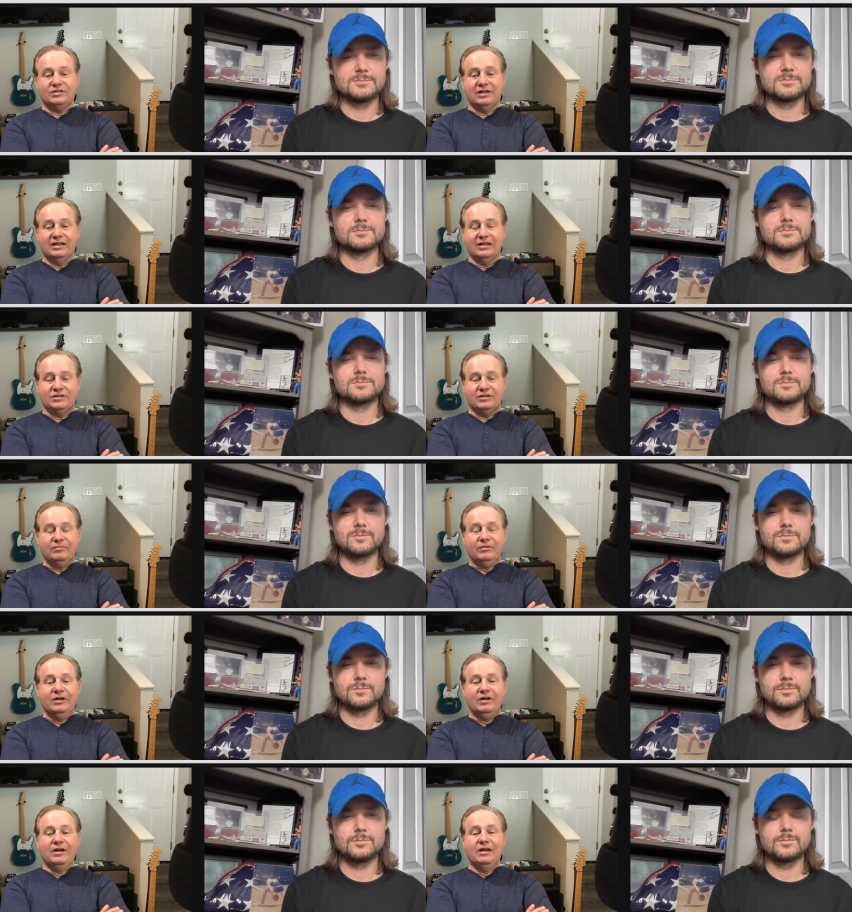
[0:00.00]
Speaker 1: to listen,
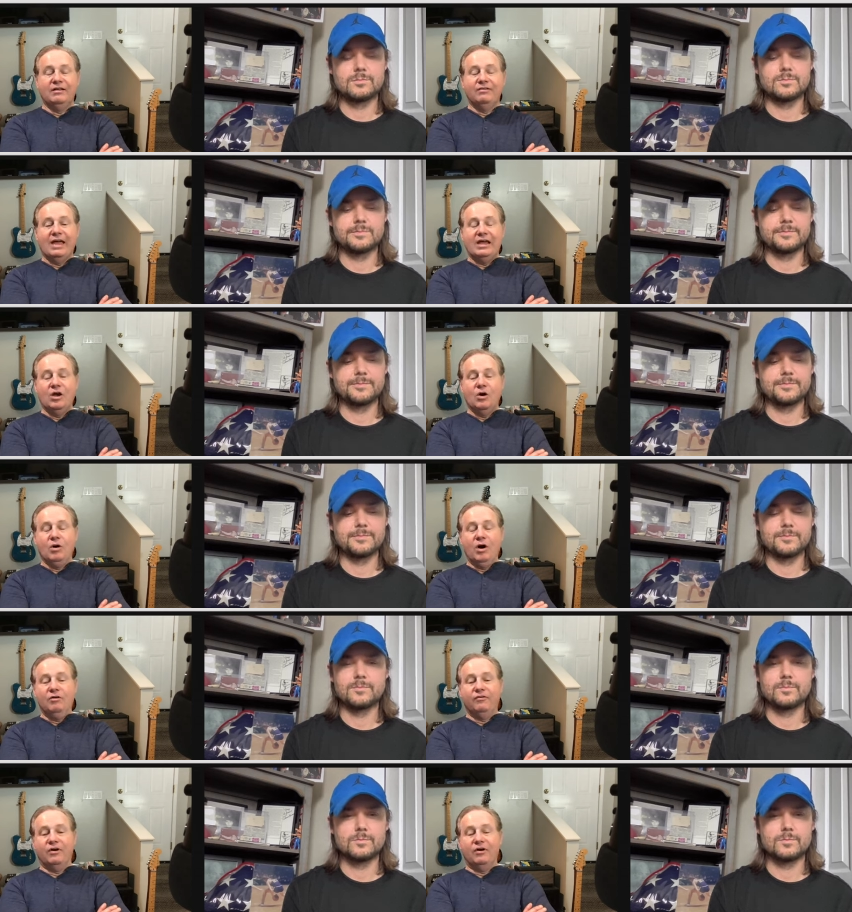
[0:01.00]
they go
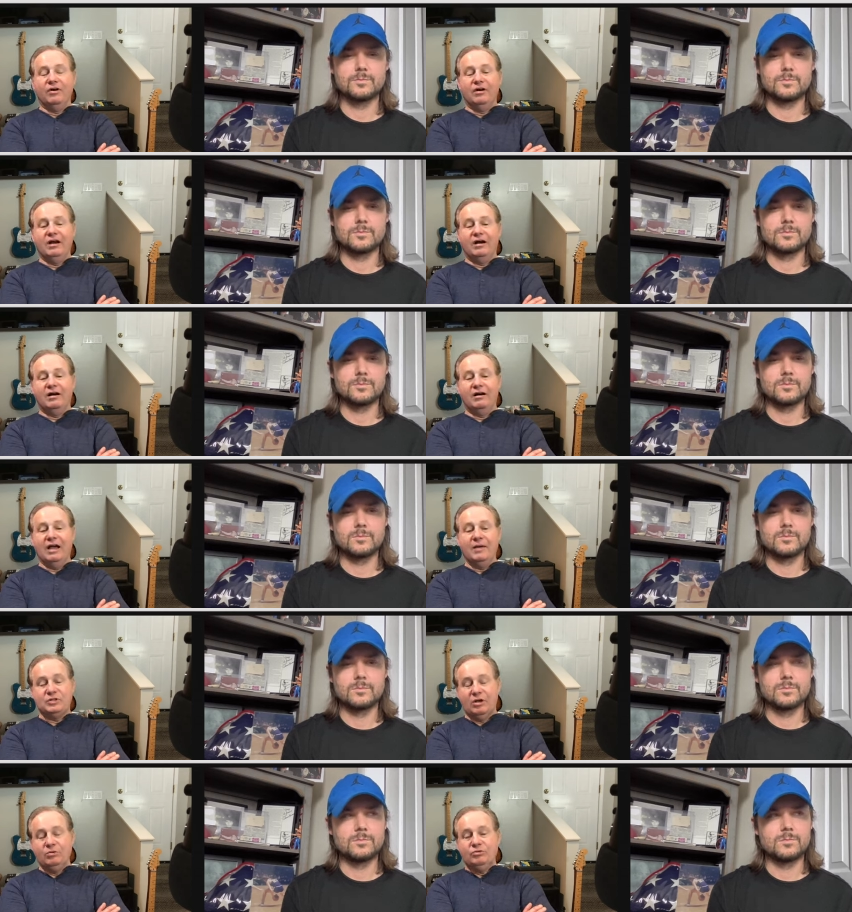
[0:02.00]
over uh,
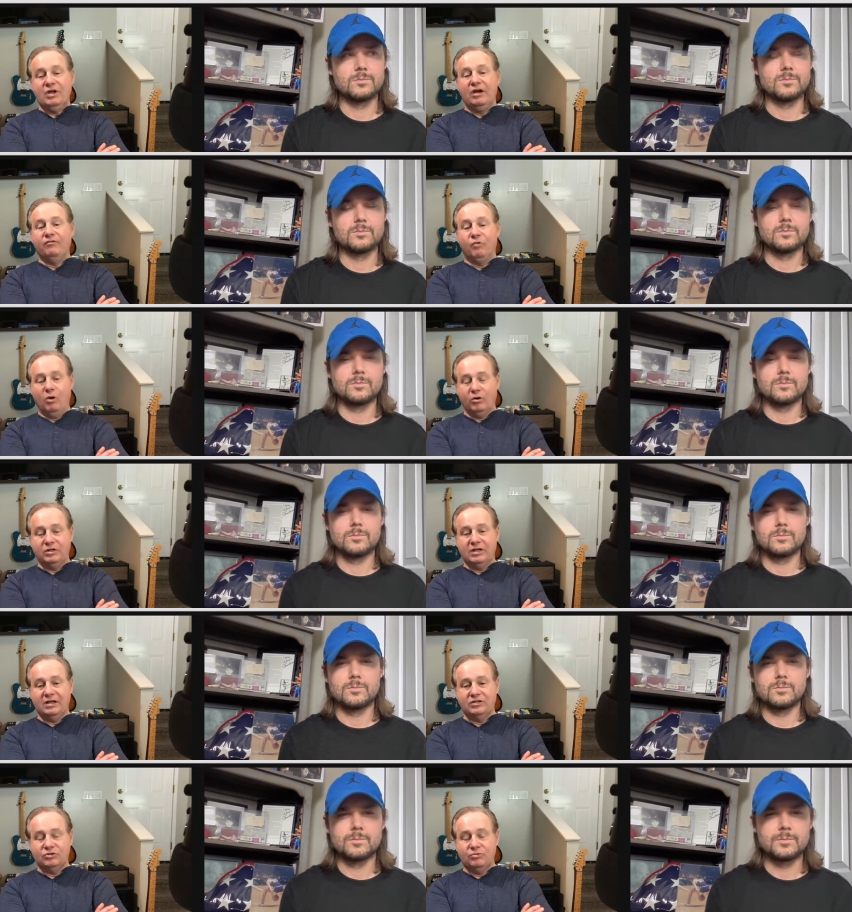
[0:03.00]
episodes of Walker
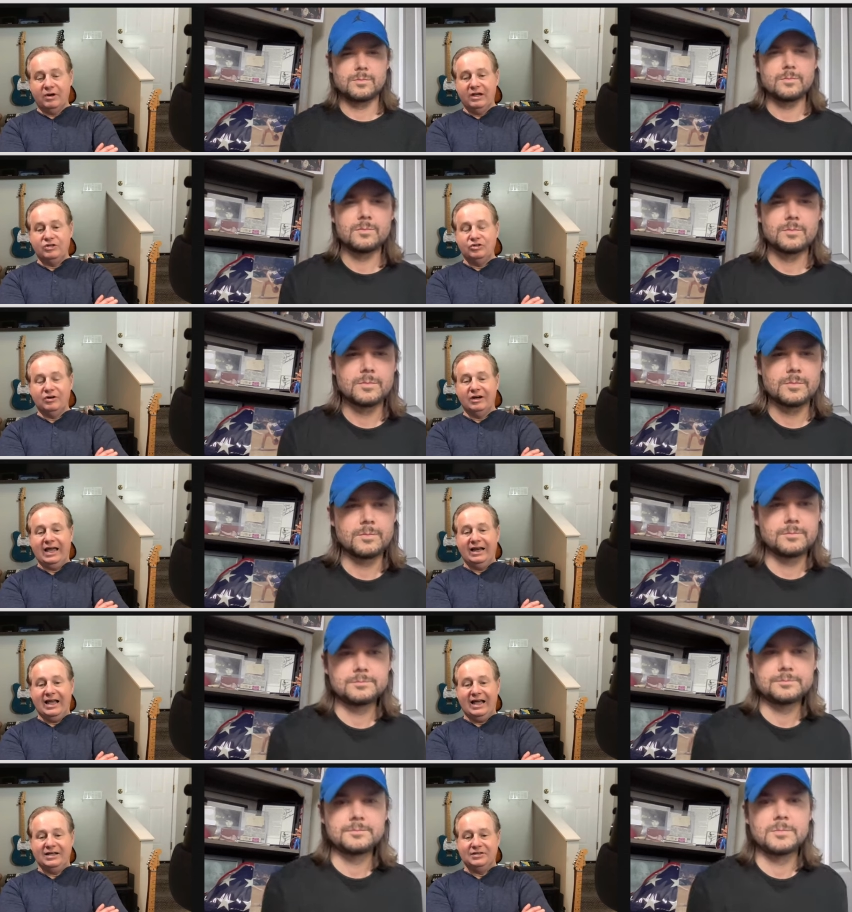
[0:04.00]
Texas Ranger and
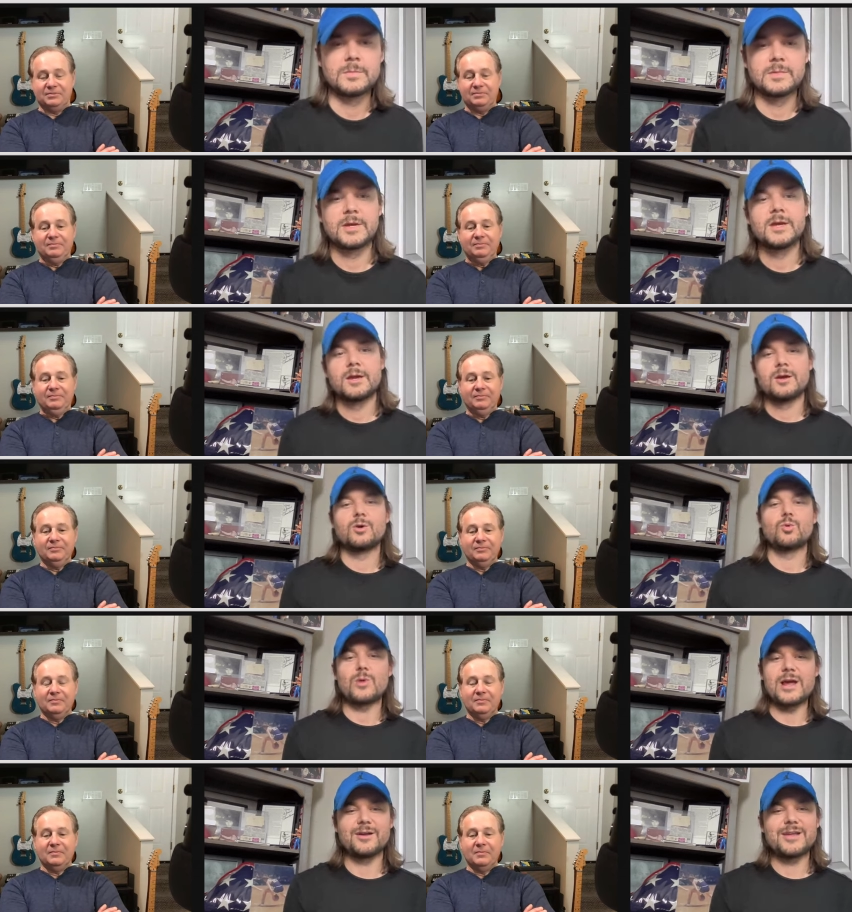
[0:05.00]
analyze them.
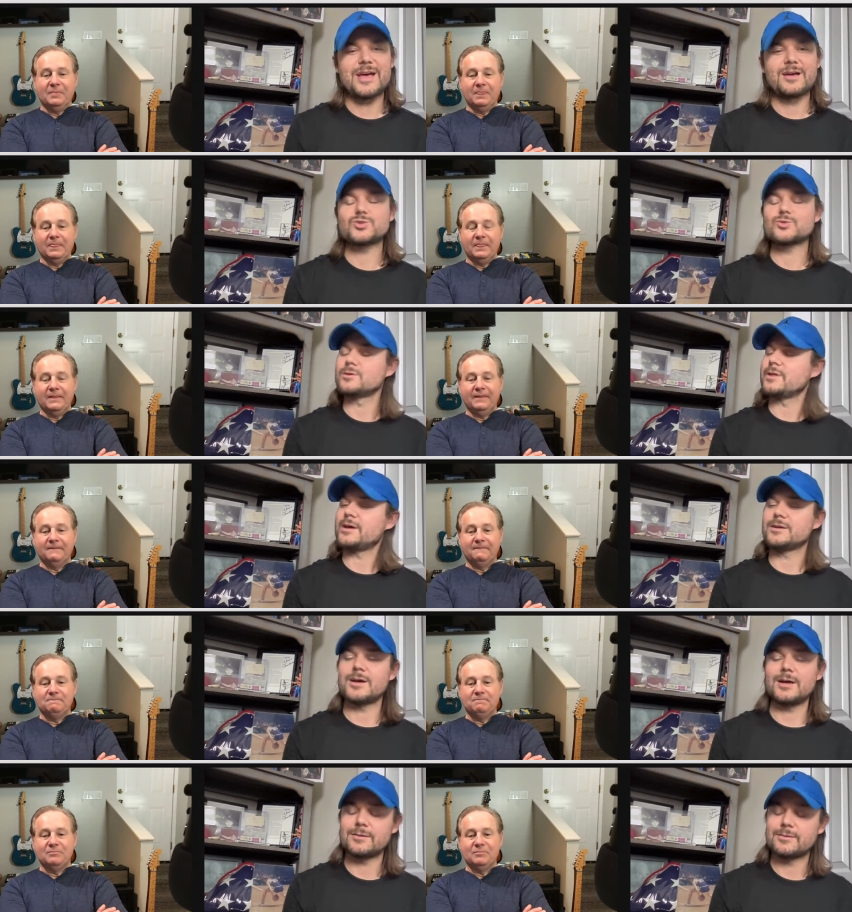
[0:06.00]
Speaker 2: Roundhouse Roulette,
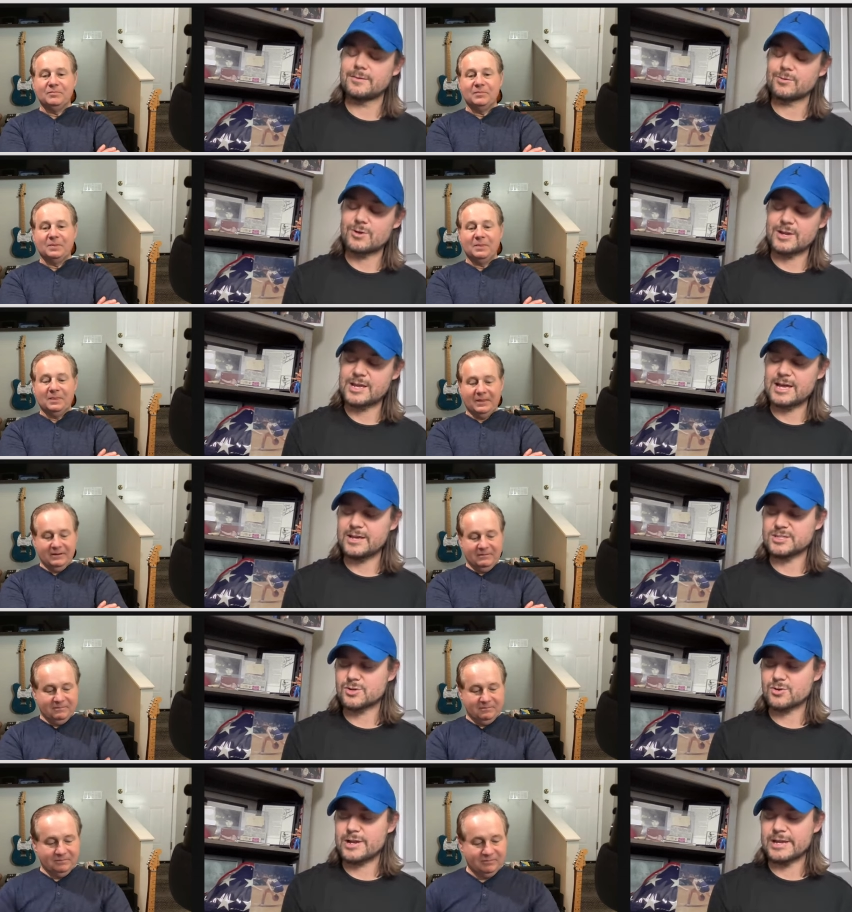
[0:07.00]
yeah, great guys,
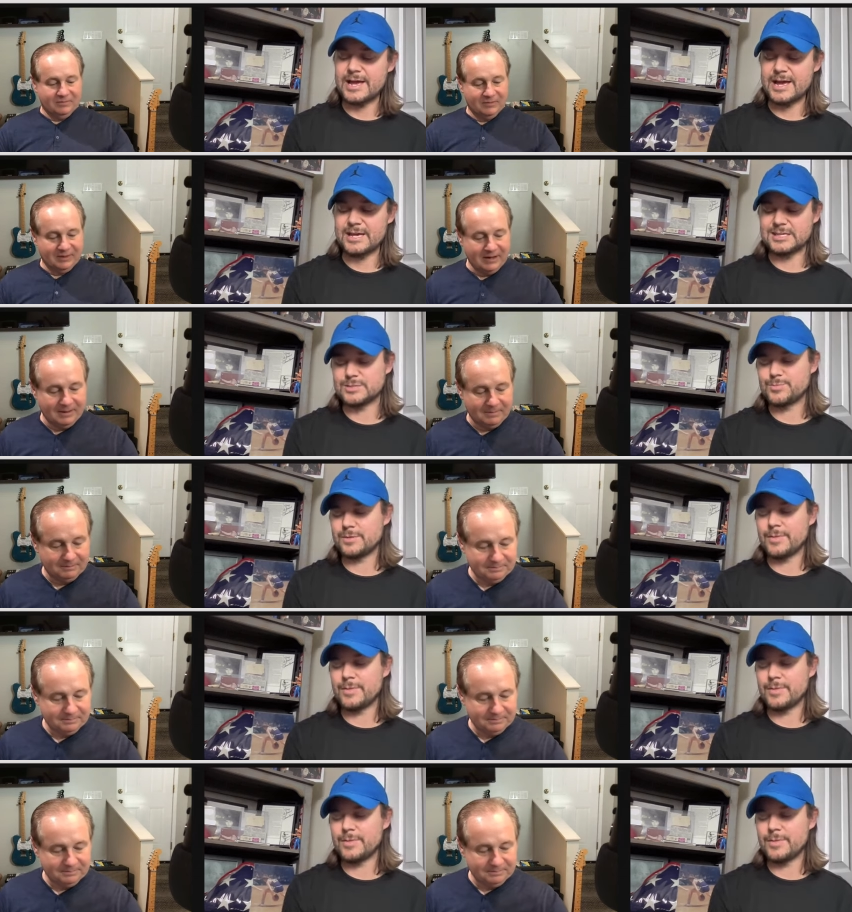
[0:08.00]
great guys. Yeah.